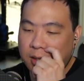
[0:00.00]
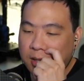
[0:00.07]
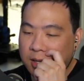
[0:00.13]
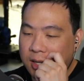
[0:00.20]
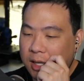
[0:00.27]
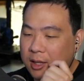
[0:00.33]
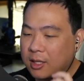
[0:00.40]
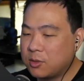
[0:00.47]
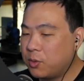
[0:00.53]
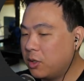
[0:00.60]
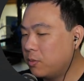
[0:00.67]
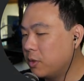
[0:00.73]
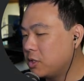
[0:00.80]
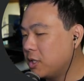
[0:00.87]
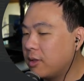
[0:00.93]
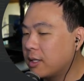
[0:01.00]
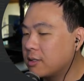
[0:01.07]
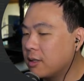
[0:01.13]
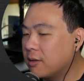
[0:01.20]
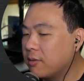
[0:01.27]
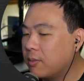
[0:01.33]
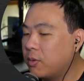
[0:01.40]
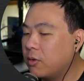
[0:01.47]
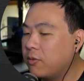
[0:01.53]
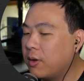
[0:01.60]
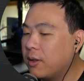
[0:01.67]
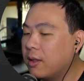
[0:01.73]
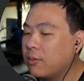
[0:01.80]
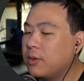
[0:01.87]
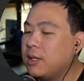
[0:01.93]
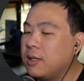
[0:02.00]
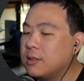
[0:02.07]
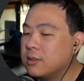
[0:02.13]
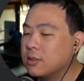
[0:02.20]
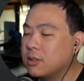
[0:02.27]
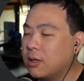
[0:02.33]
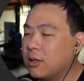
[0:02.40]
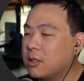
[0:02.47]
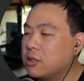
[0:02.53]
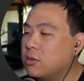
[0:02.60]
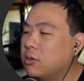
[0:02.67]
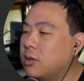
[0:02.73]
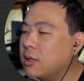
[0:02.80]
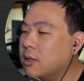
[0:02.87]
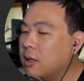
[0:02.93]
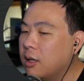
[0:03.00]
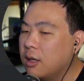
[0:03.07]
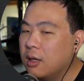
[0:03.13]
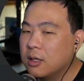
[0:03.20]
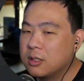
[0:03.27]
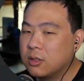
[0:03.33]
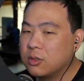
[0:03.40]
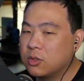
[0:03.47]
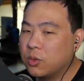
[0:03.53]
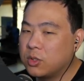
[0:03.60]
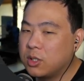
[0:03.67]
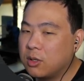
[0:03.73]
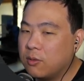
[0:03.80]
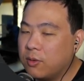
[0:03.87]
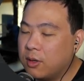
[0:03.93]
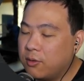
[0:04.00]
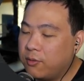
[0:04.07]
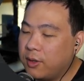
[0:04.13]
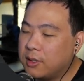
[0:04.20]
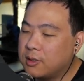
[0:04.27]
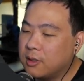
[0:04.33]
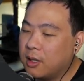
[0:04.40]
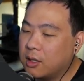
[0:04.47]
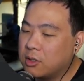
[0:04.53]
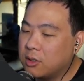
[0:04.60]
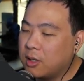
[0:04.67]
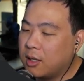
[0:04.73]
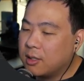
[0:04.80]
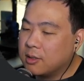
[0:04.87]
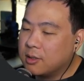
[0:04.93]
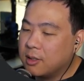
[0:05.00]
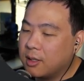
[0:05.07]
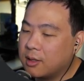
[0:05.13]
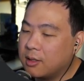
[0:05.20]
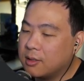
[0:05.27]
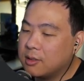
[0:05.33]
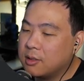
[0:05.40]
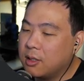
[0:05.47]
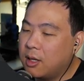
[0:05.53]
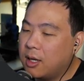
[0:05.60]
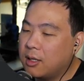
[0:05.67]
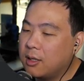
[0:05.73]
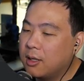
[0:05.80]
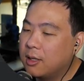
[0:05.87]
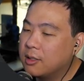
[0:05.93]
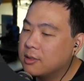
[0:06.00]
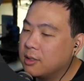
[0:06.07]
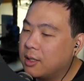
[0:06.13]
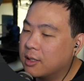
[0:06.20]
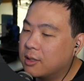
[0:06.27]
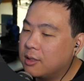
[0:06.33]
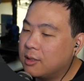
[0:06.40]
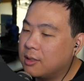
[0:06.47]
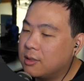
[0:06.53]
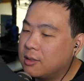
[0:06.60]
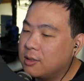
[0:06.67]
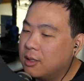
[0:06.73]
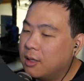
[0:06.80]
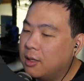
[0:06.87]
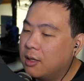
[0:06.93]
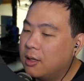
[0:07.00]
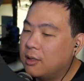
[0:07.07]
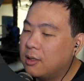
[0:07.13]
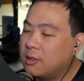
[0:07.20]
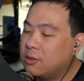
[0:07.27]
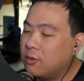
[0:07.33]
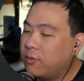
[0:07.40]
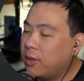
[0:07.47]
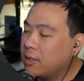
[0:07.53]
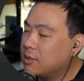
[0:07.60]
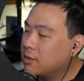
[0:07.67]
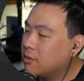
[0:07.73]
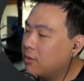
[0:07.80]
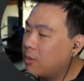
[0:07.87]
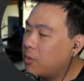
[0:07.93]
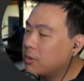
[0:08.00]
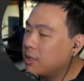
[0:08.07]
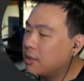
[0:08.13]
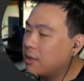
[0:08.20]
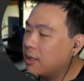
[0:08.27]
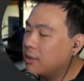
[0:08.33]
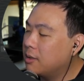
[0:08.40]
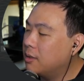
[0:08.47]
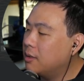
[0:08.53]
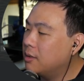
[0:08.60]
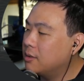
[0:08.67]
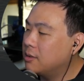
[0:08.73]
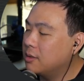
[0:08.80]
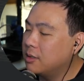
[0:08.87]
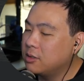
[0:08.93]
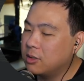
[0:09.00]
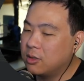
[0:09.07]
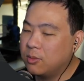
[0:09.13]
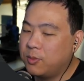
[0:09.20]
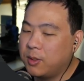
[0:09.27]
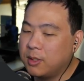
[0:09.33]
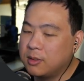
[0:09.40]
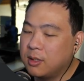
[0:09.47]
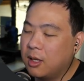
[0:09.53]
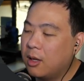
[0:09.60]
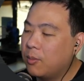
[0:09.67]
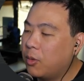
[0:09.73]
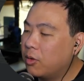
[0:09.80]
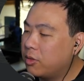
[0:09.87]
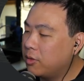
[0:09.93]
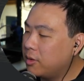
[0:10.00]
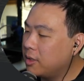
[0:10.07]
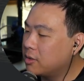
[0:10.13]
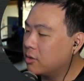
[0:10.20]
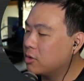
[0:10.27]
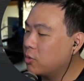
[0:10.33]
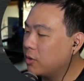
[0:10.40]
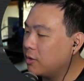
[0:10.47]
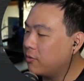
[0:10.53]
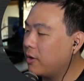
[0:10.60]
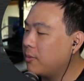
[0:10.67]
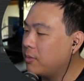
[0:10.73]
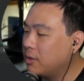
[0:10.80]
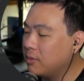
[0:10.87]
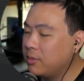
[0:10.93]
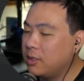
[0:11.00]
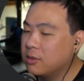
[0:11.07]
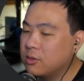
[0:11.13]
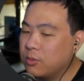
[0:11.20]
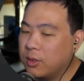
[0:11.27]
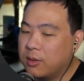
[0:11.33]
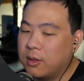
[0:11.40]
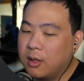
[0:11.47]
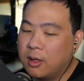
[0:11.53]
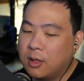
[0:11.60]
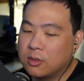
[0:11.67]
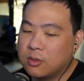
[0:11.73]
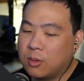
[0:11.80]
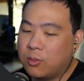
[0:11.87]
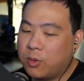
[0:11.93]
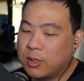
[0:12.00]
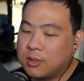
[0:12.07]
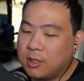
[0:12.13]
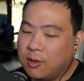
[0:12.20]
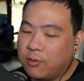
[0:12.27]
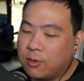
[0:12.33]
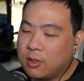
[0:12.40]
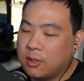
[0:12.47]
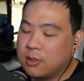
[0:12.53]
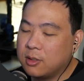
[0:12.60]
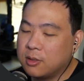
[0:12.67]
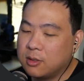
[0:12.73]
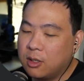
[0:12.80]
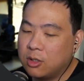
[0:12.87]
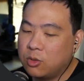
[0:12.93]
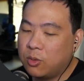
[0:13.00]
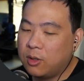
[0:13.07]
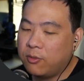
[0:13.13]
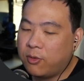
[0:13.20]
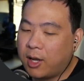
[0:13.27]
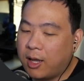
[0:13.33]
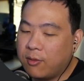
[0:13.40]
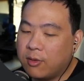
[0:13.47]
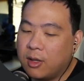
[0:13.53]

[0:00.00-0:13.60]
And that's pretty much it. That's all of the profile that we need to start extruding. So switching over to face selection, I can select this slot, select these two faces to represent that cylindrical piece. Both of these are 25 millimeters in width. So I'm gonna press D for distance, 25.